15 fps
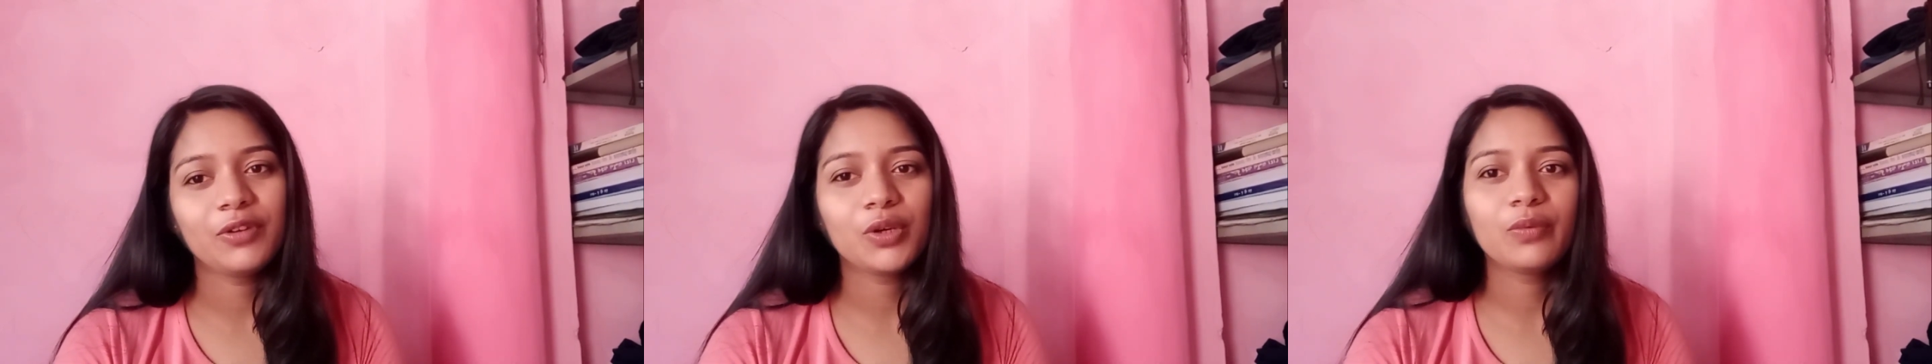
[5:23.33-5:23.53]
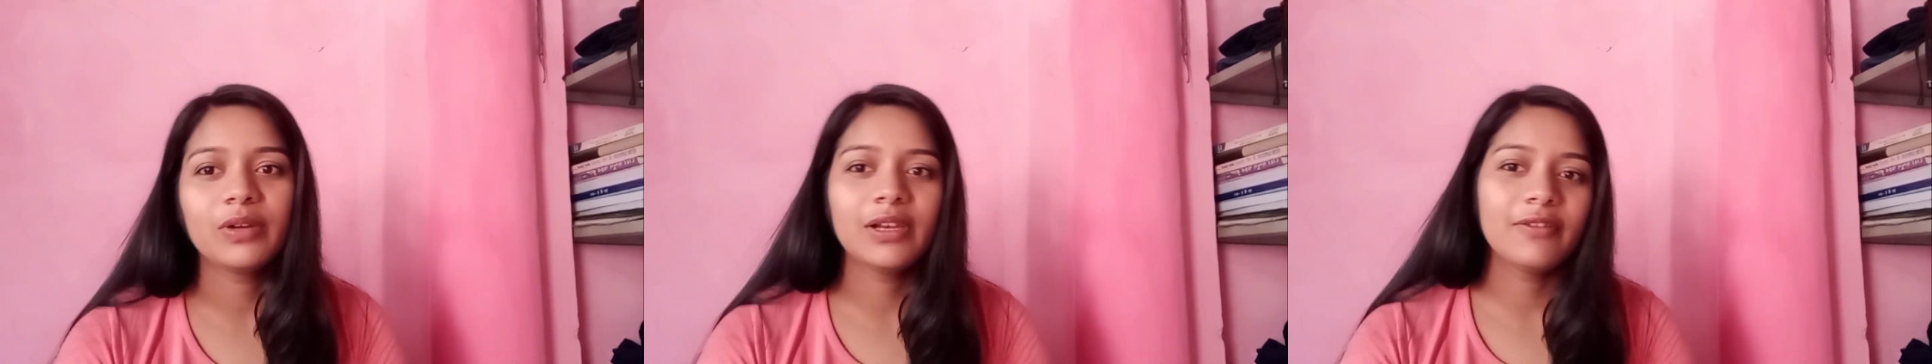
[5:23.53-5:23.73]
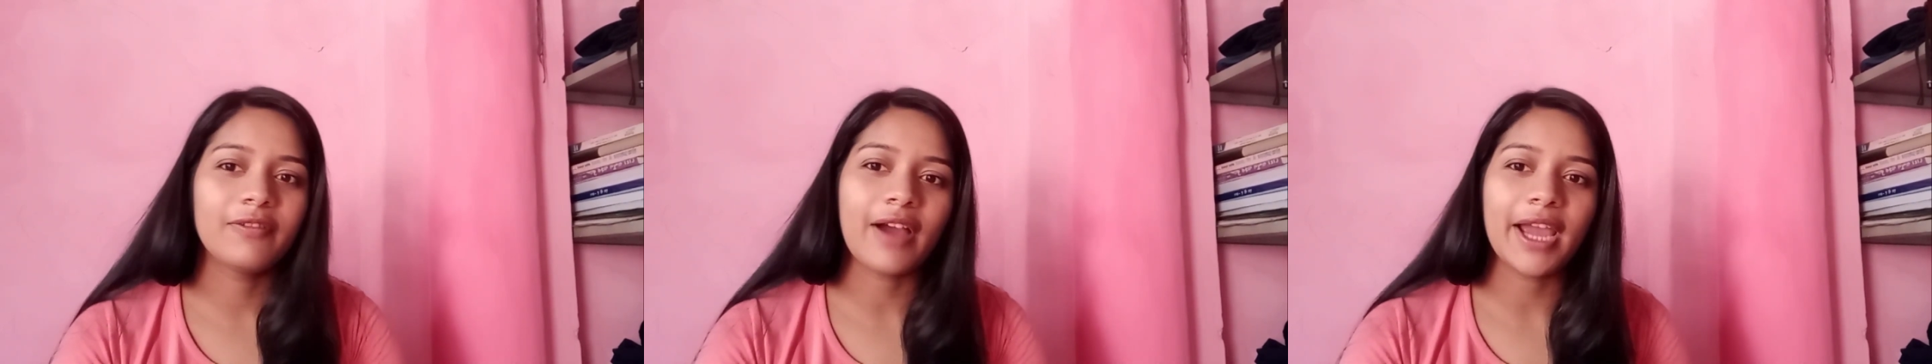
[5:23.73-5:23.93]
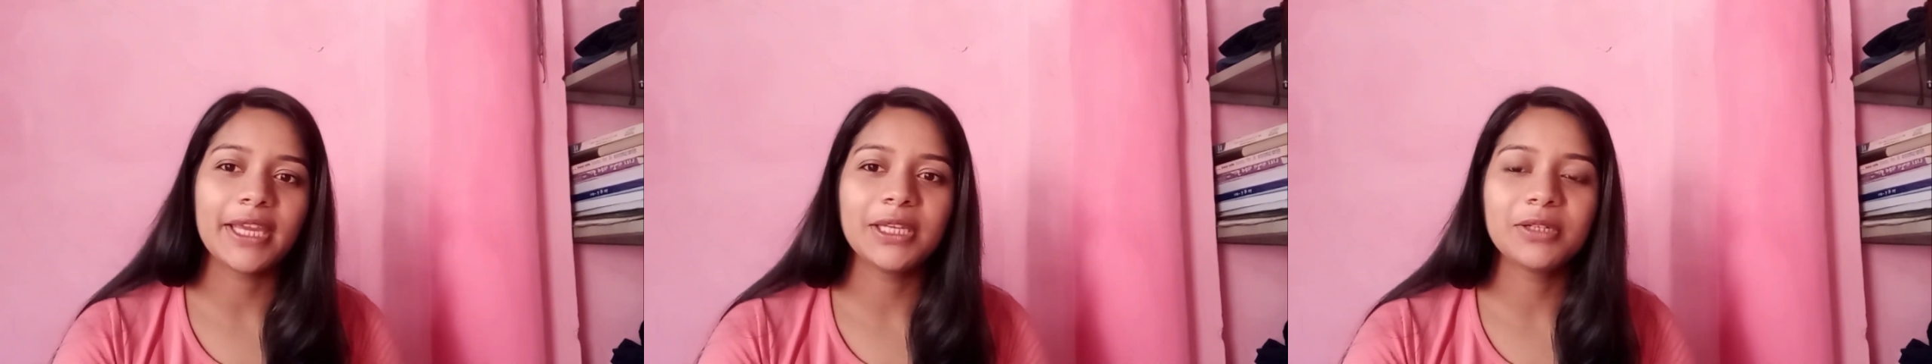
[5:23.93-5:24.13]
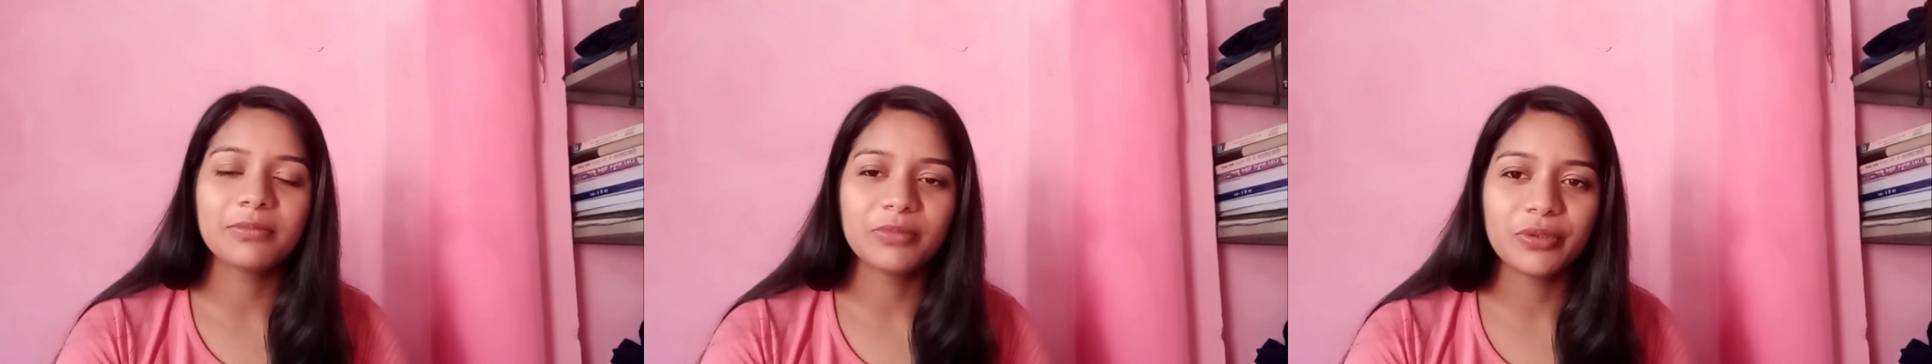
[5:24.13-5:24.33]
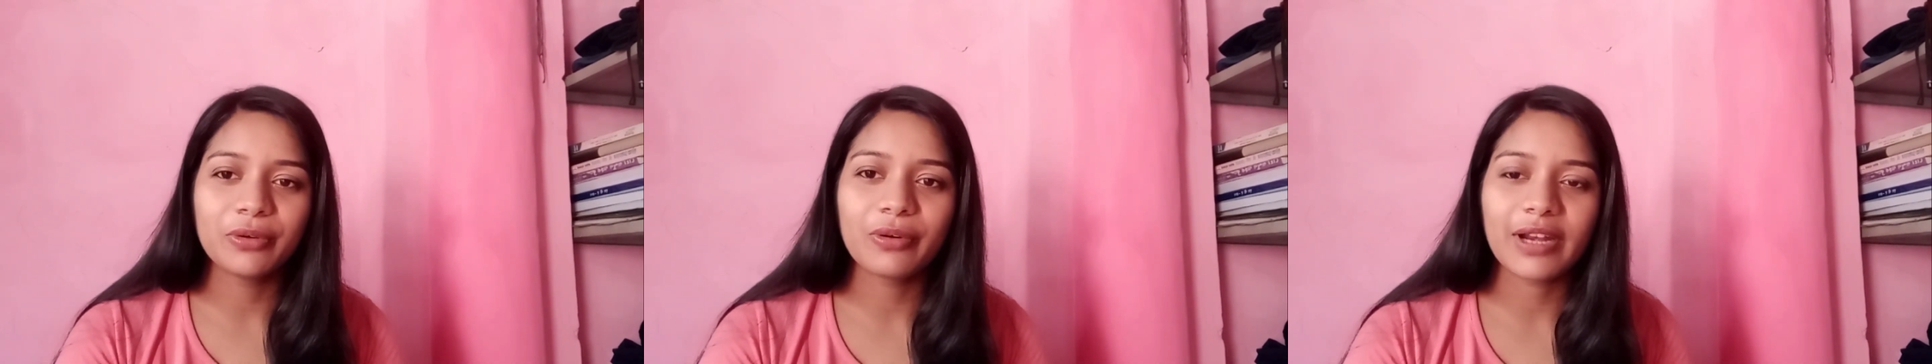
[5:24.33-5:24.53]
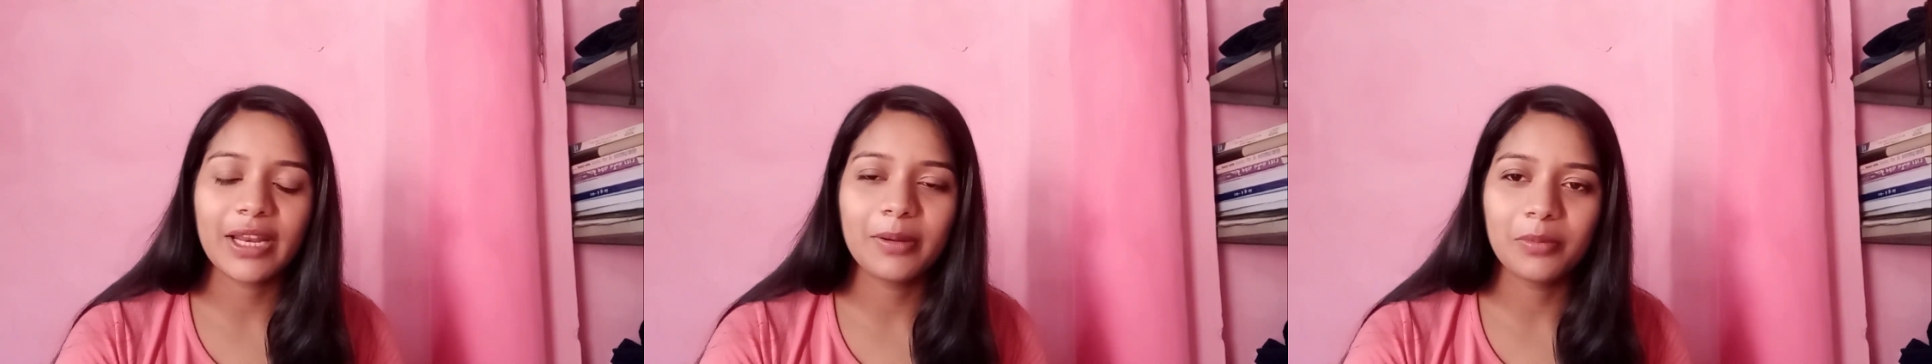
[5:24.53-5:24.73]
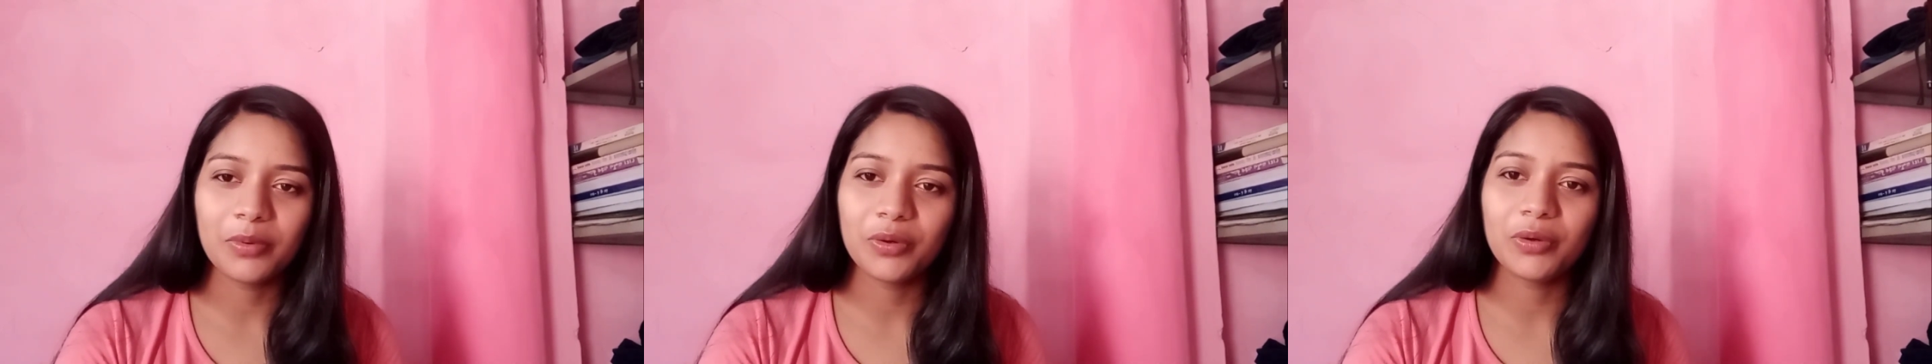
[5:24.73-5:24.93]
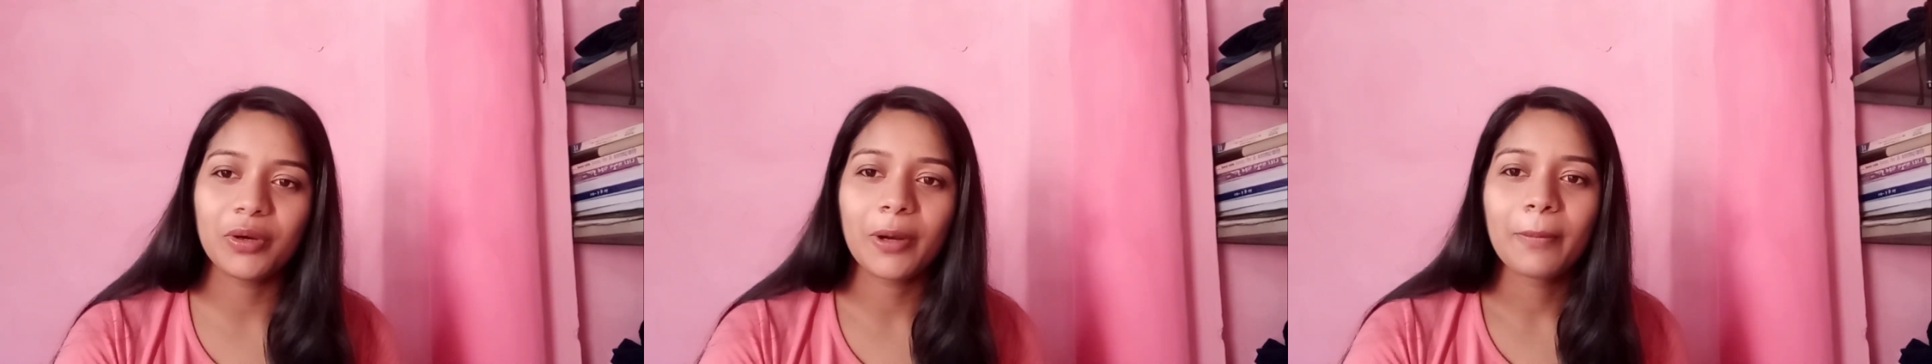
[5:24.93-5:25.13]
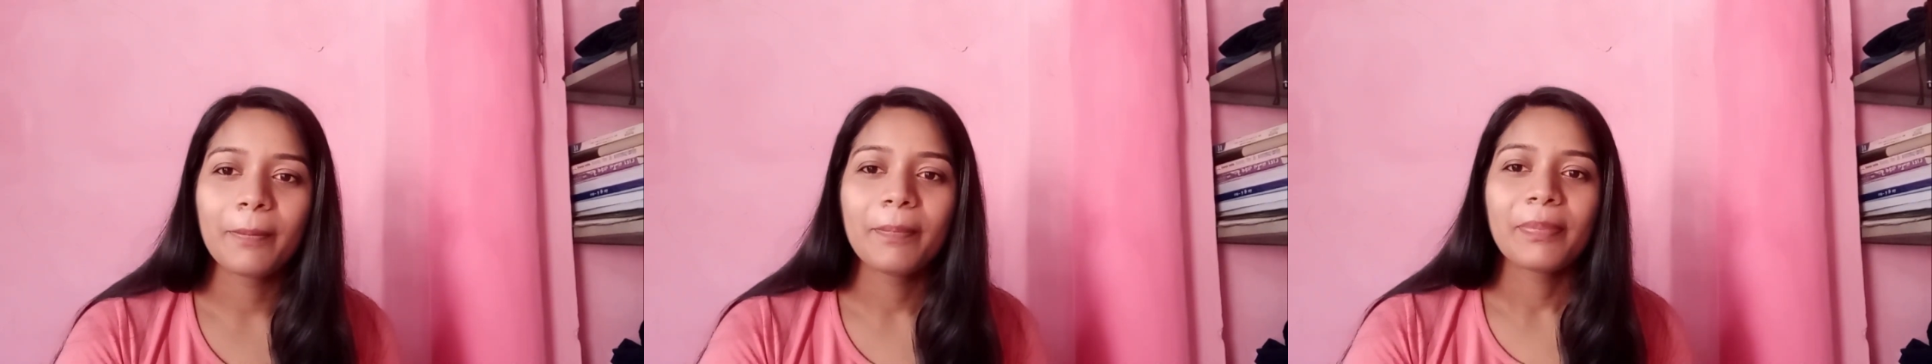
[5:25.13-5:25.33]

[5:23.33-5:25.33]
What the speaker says: you will find more and more.